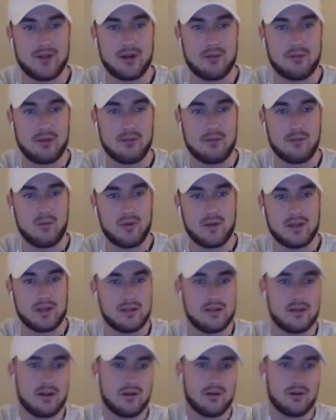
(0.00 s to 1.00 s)
people with
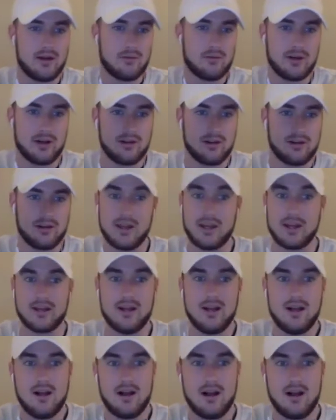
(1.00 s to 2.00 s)
that weird thing
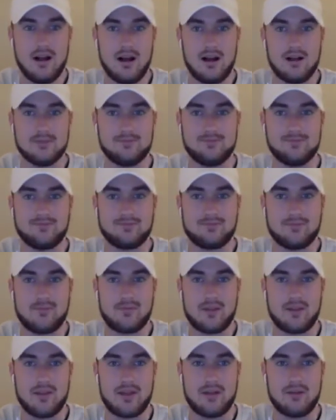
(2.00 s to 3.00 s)

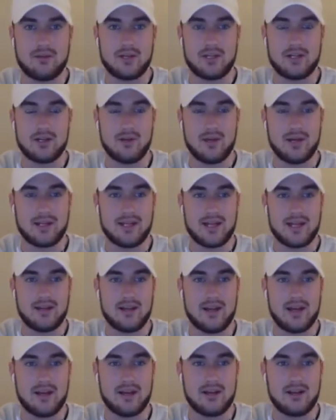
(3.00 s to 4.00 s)
that really don't like that
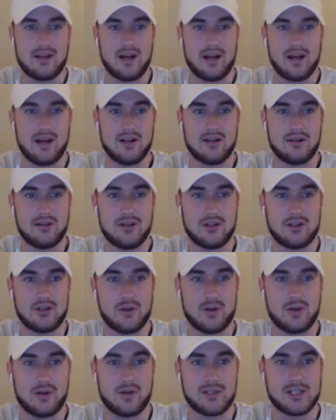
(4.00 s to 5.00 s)
the
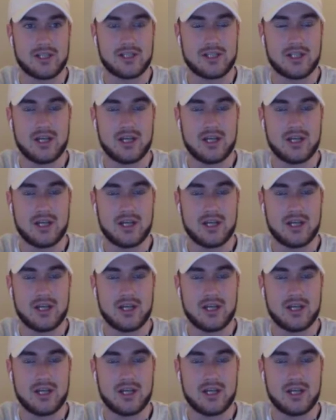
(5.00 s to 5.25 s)
chewing noises.